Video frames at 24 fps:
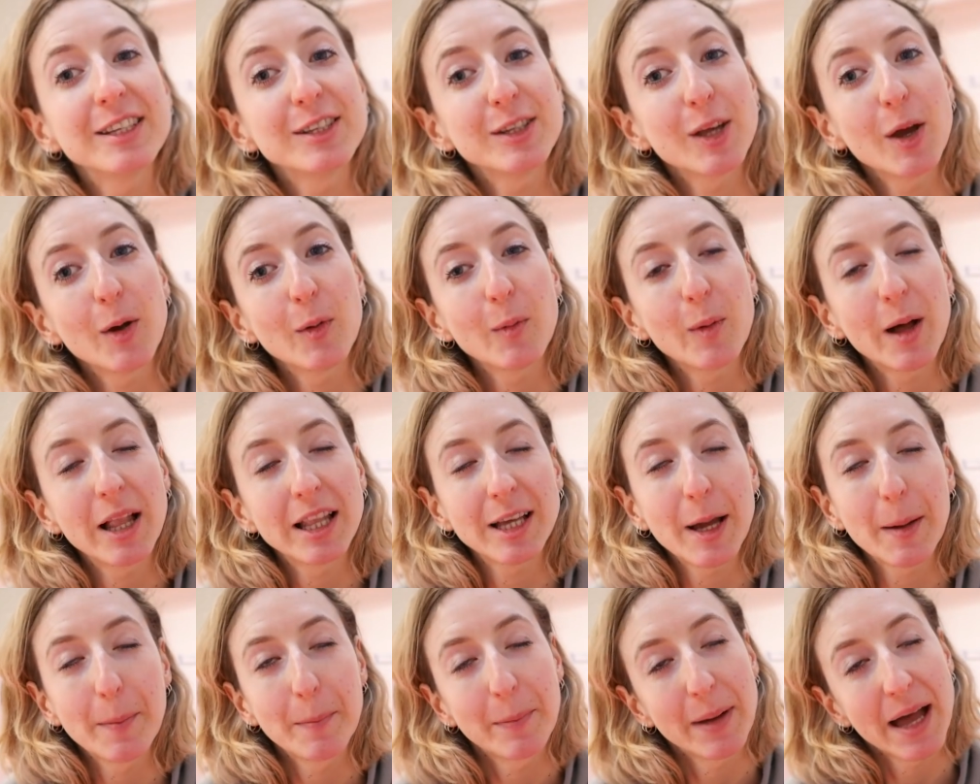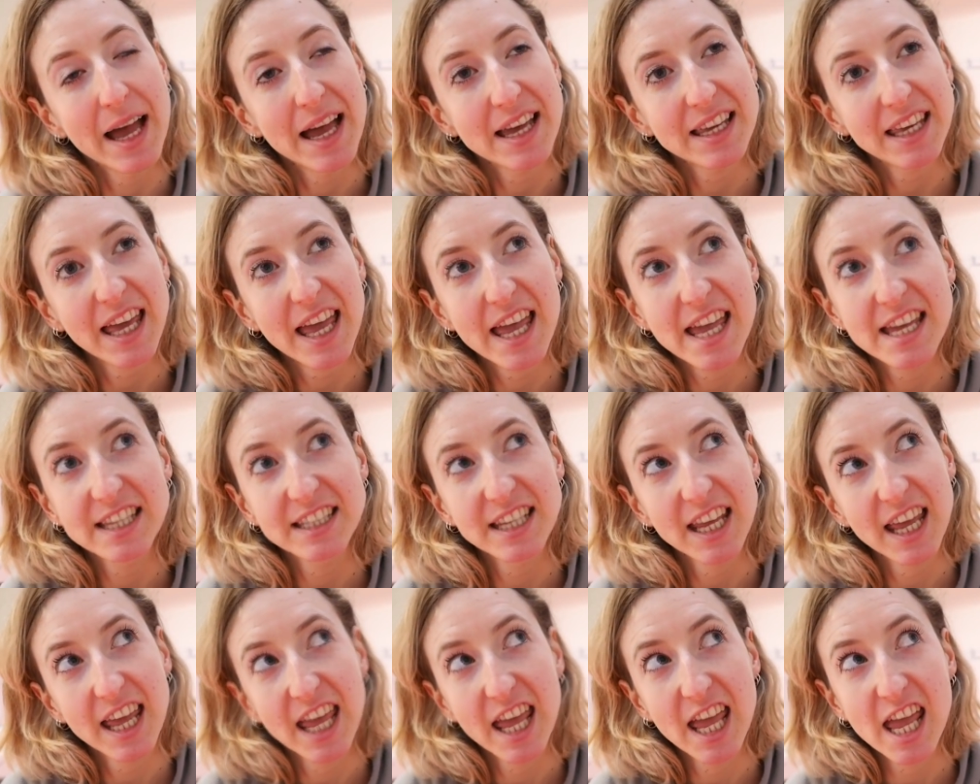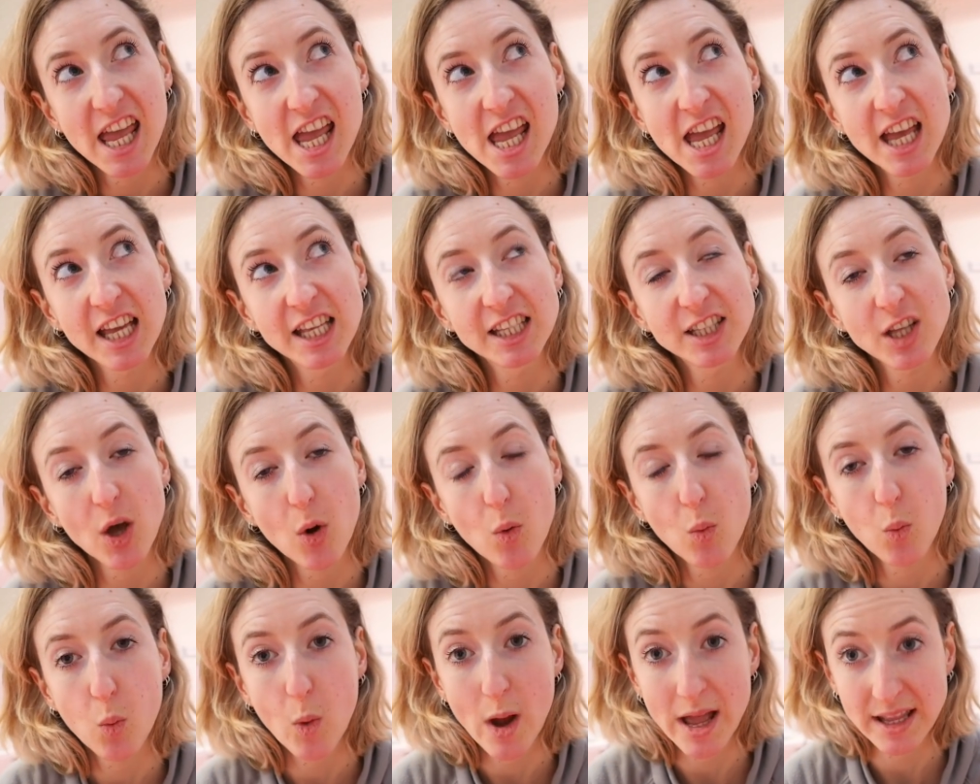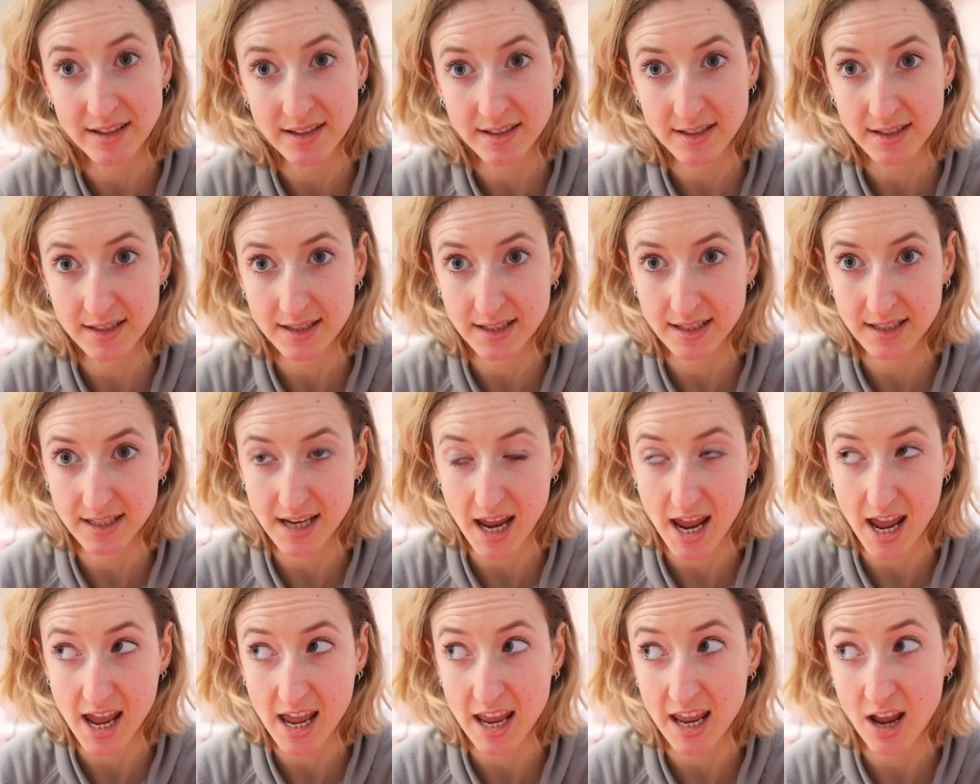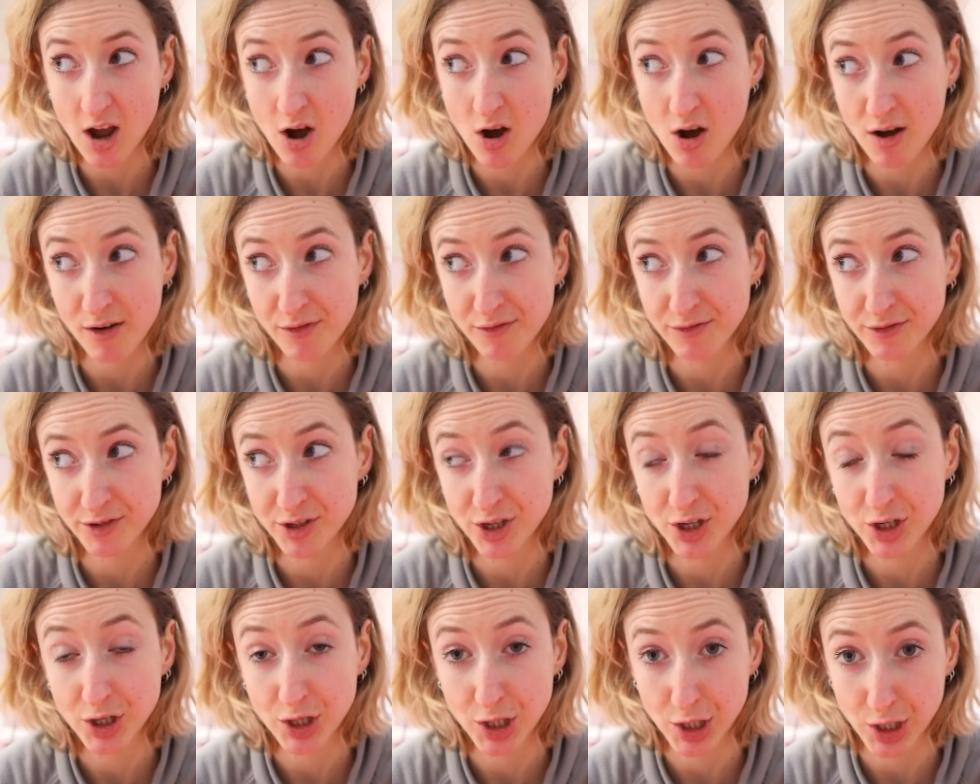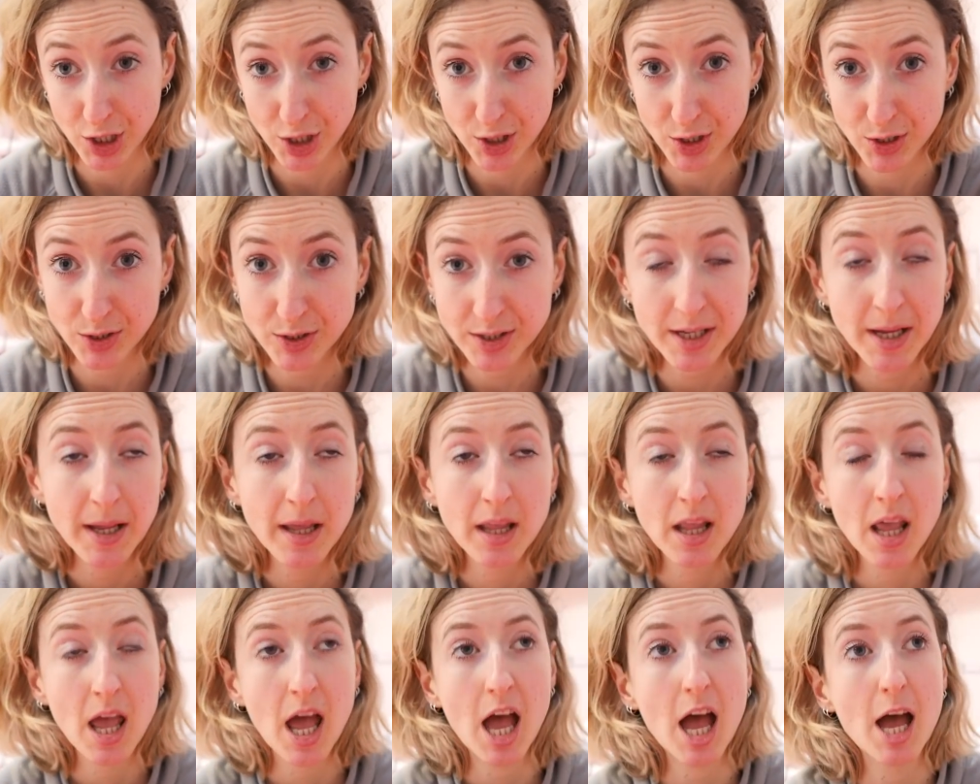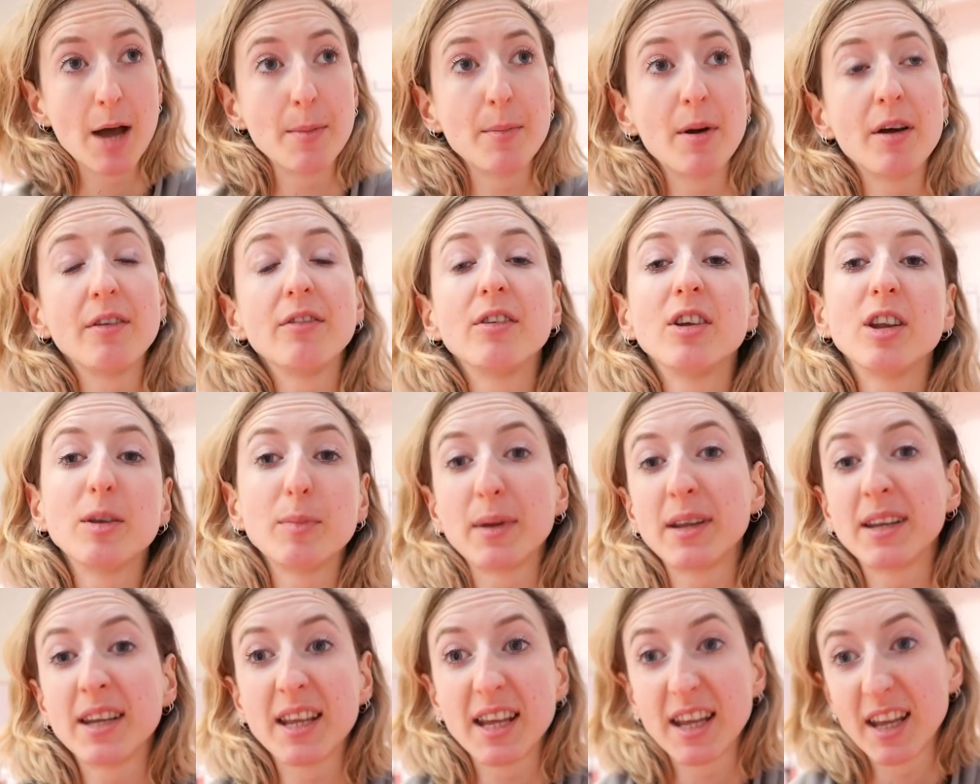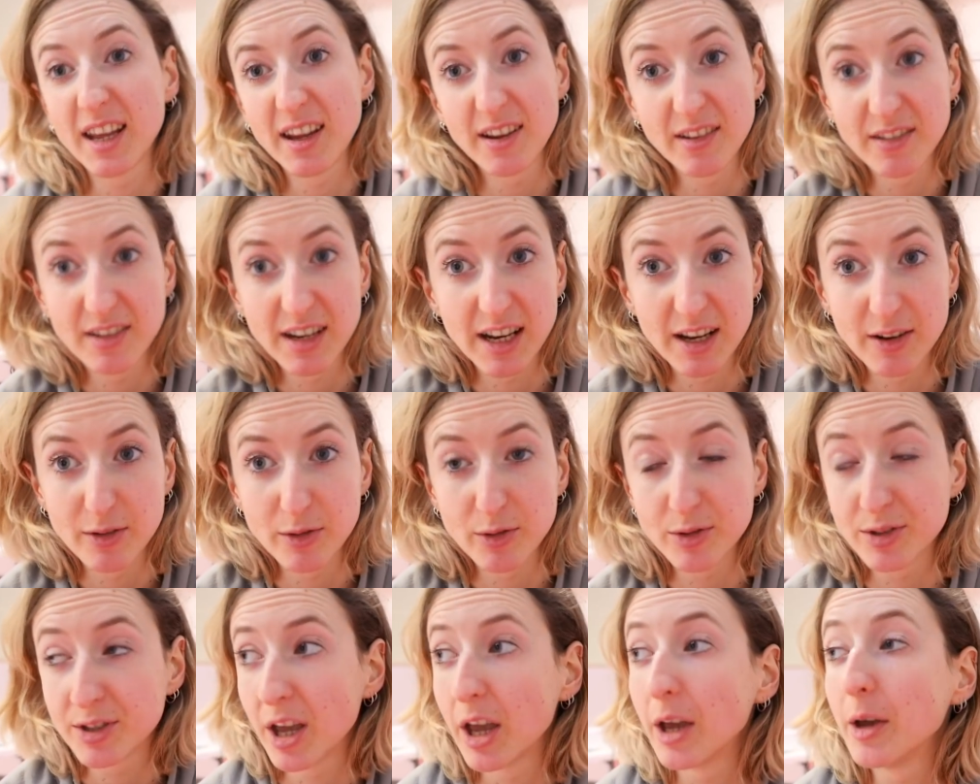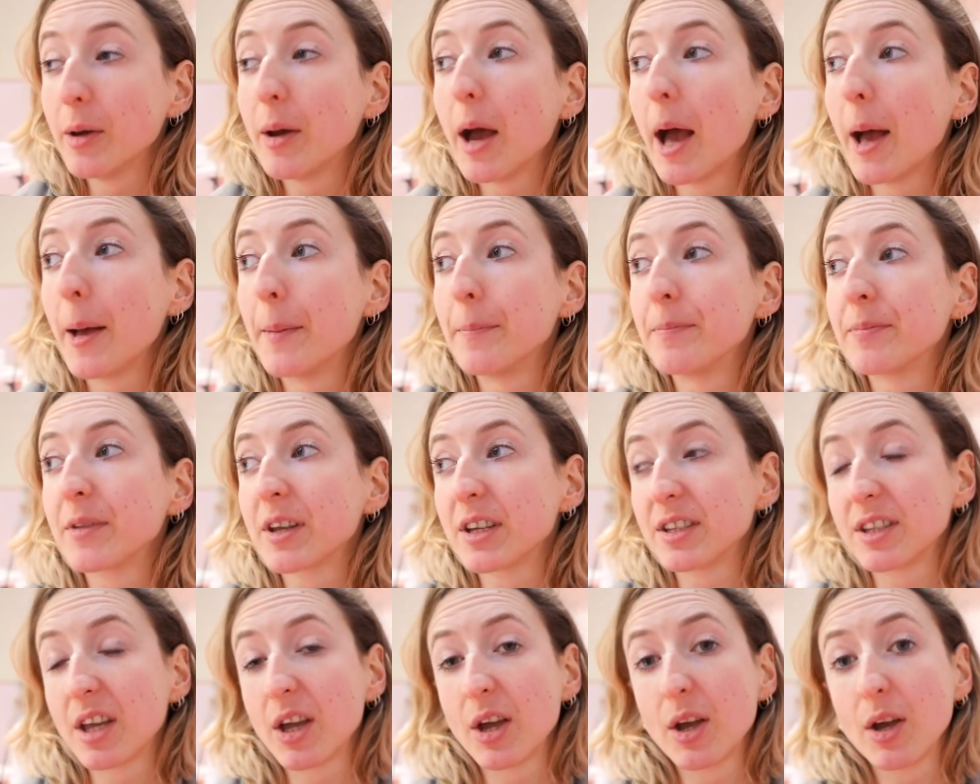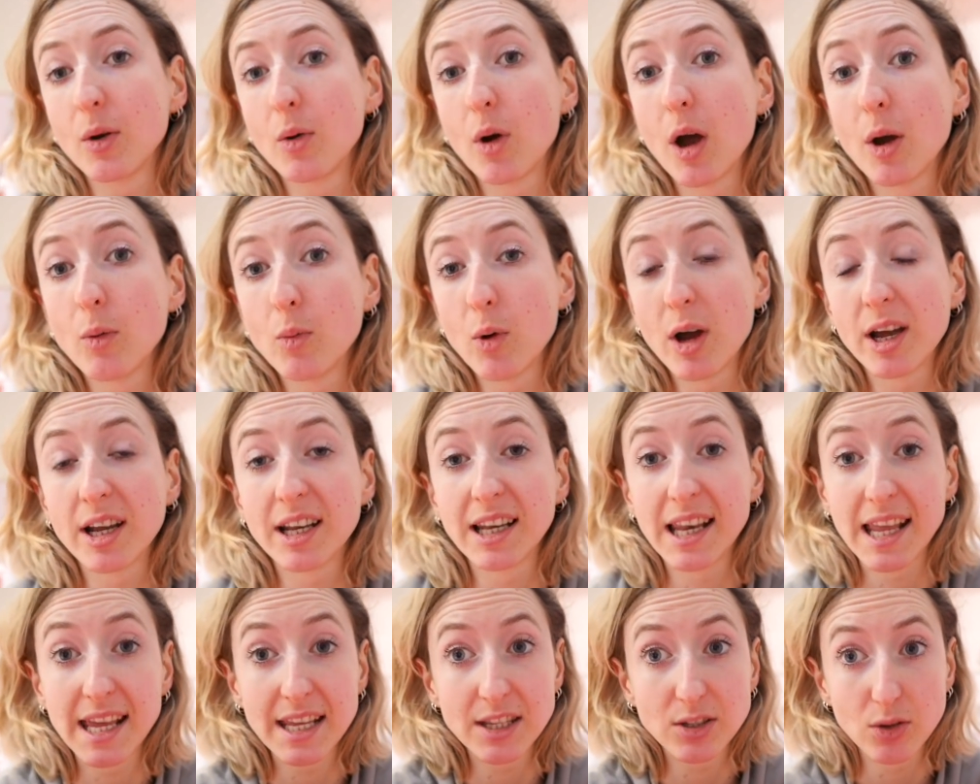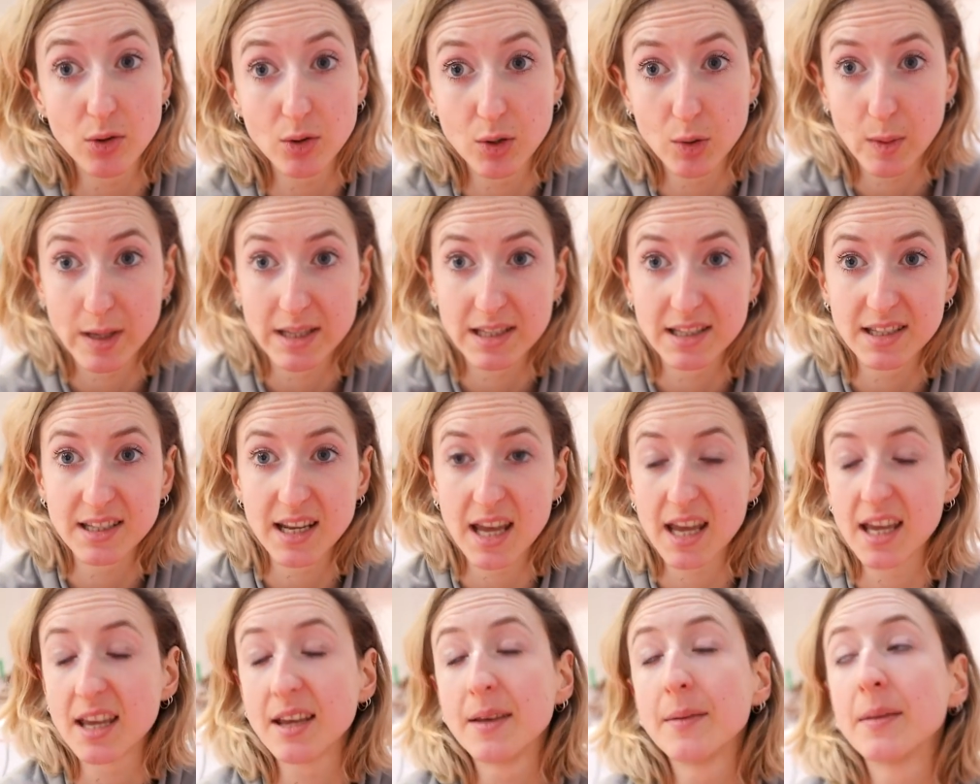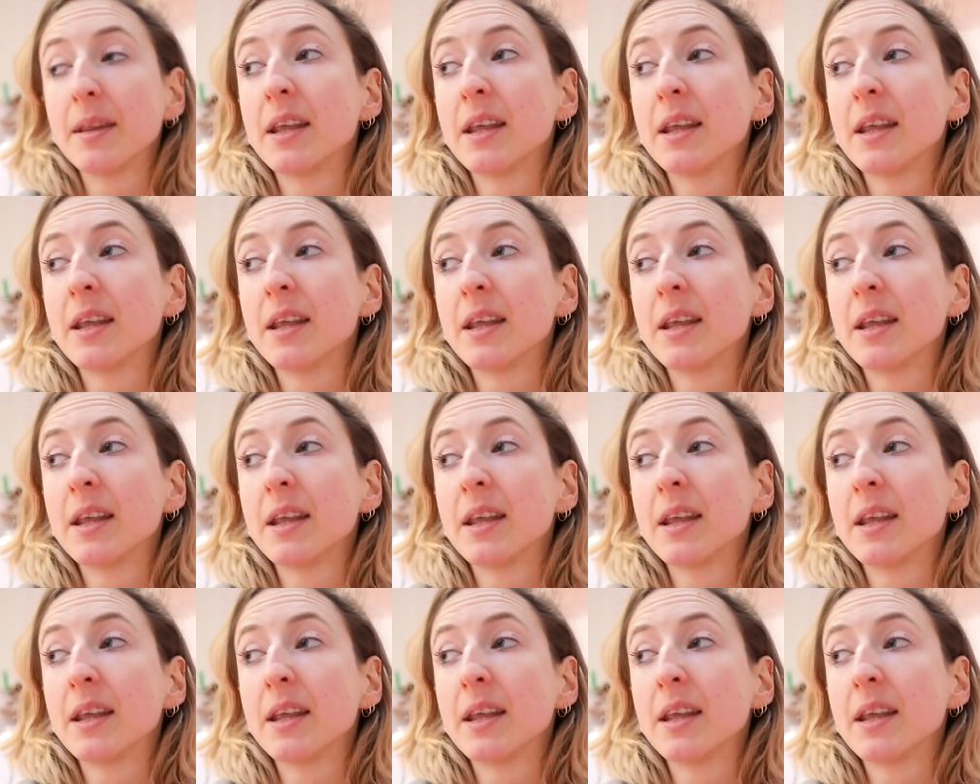so welcome back. It is Wednesday afternoon. Um, I've only been here an hour or so because um, I, I work late on a Wednesday.